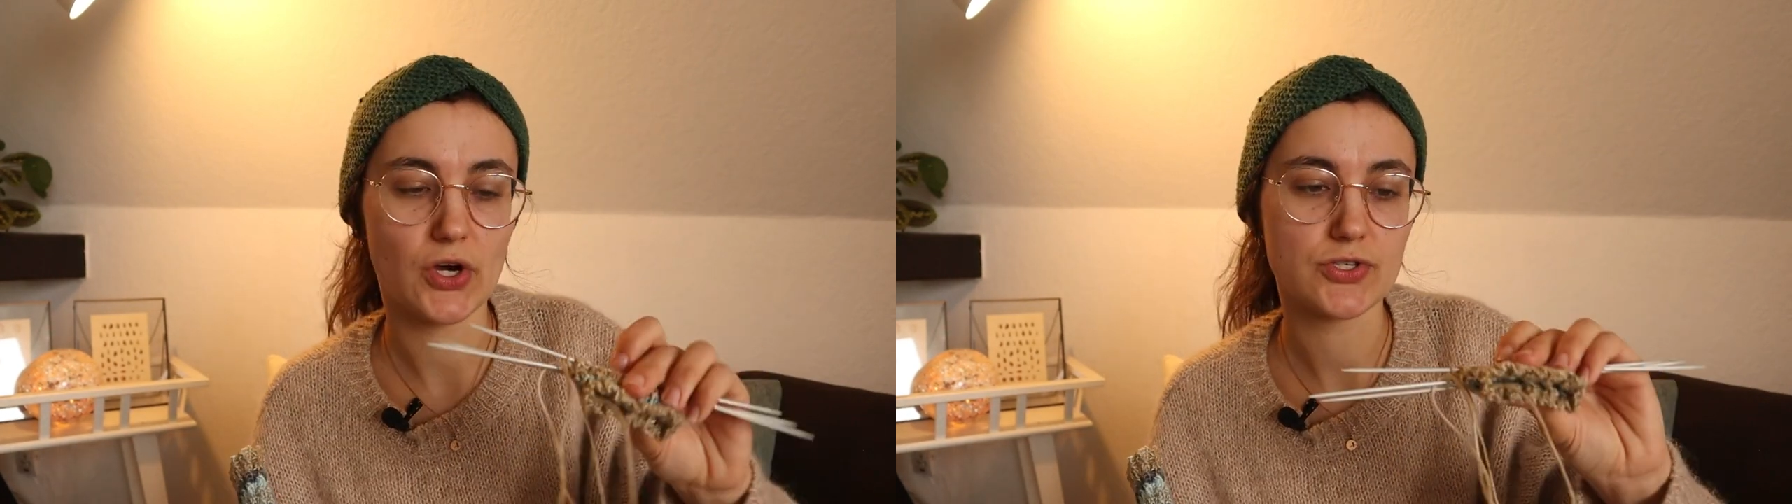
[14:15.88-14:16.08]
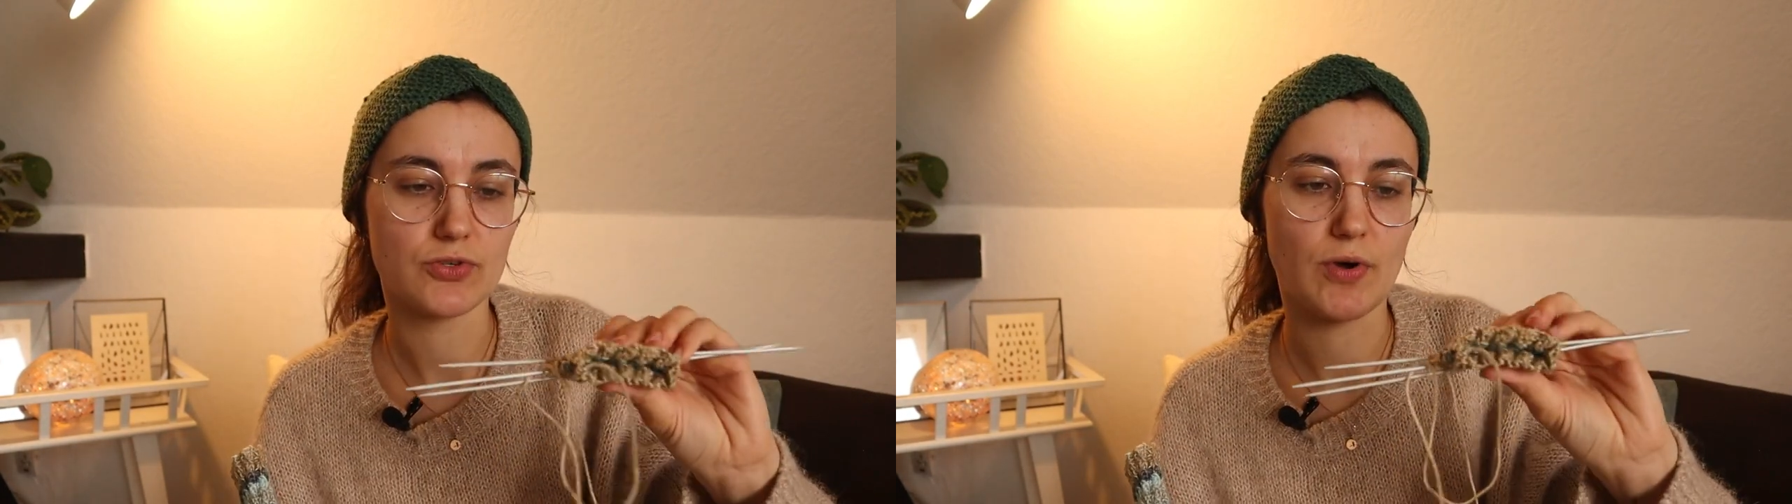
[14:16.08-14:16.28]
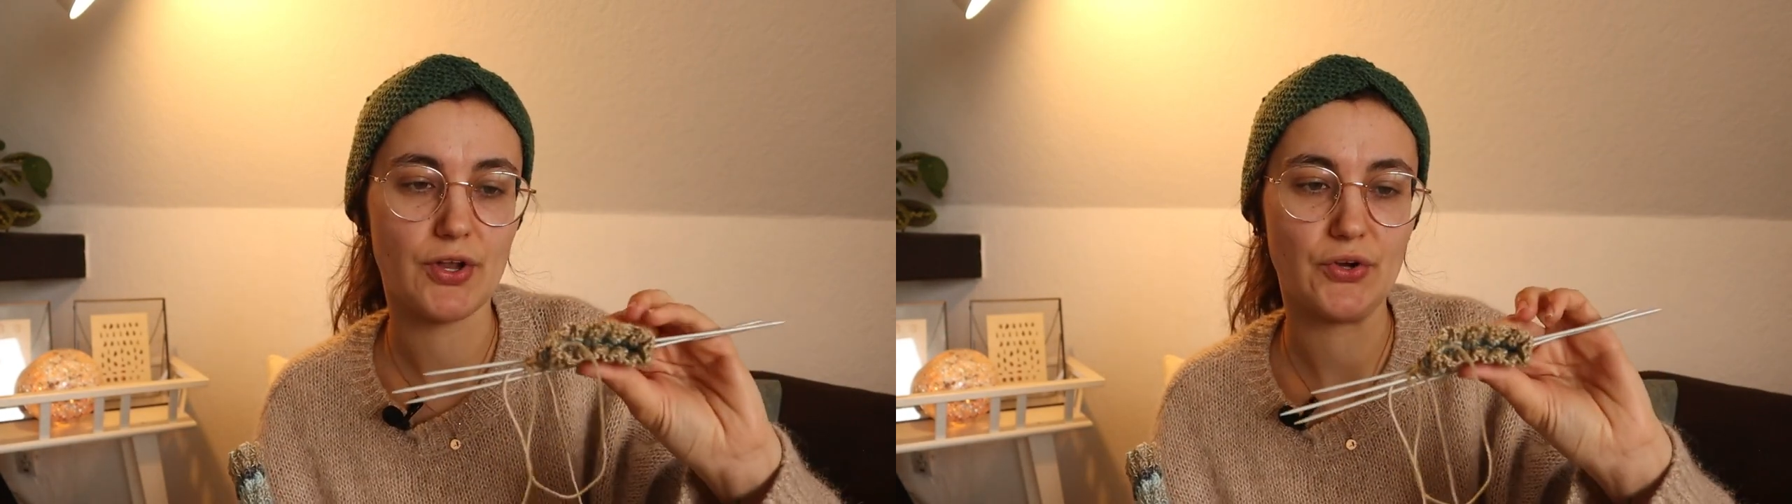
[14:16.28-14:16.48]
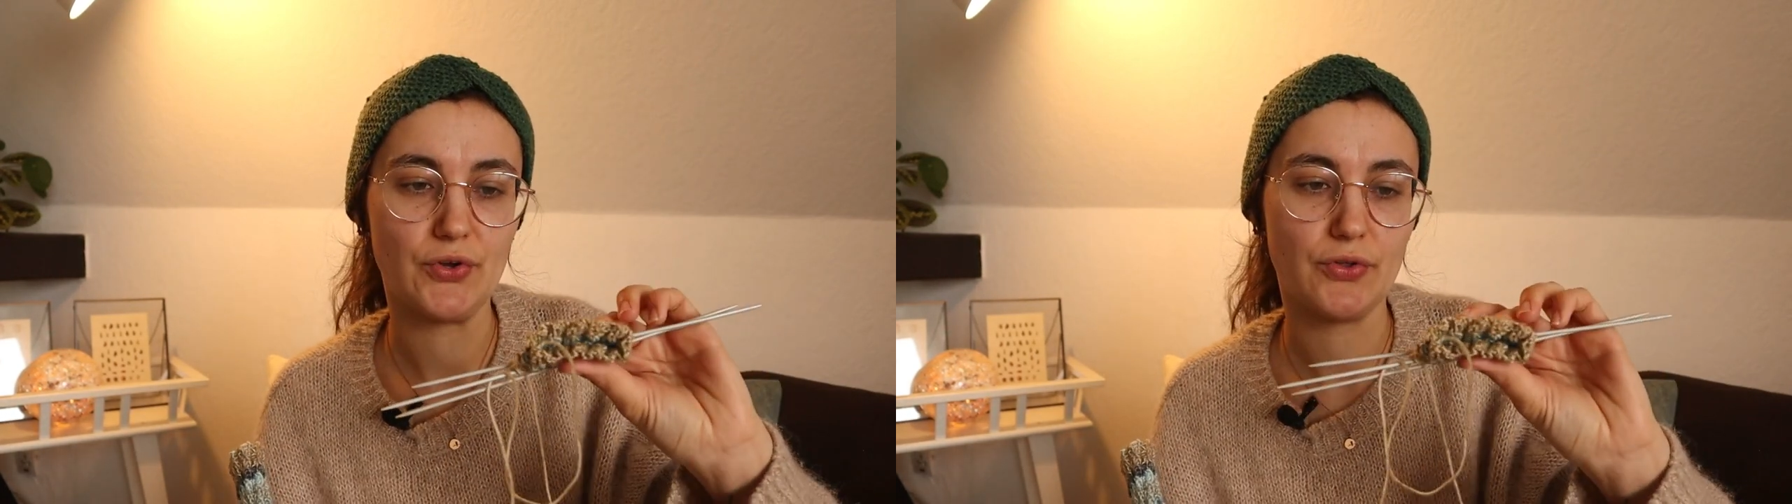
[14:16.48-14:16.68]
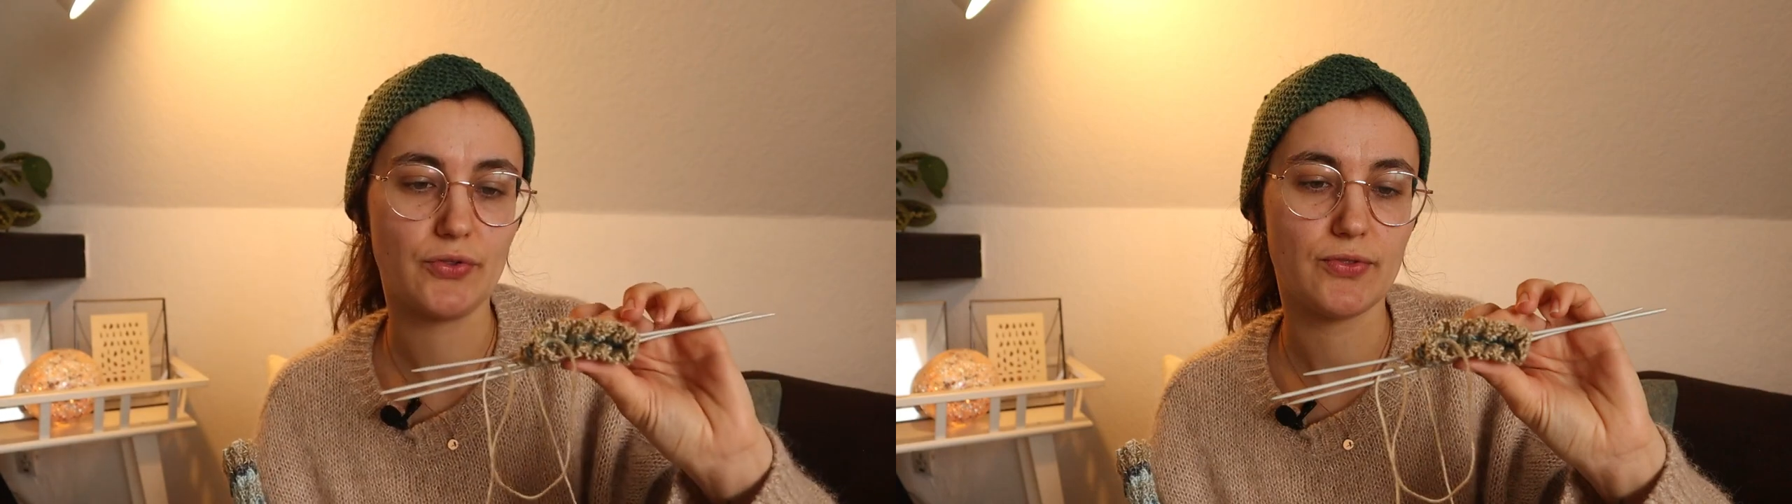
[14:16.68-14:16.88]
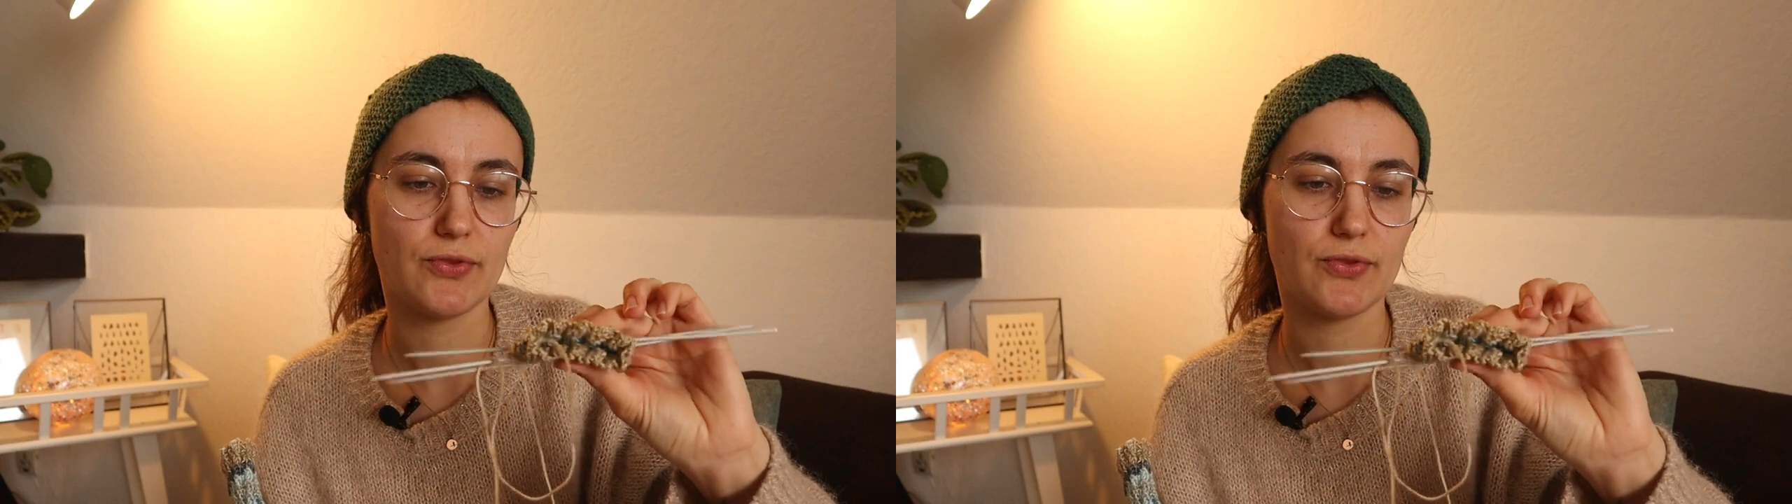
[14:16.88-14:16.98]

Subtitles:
also on a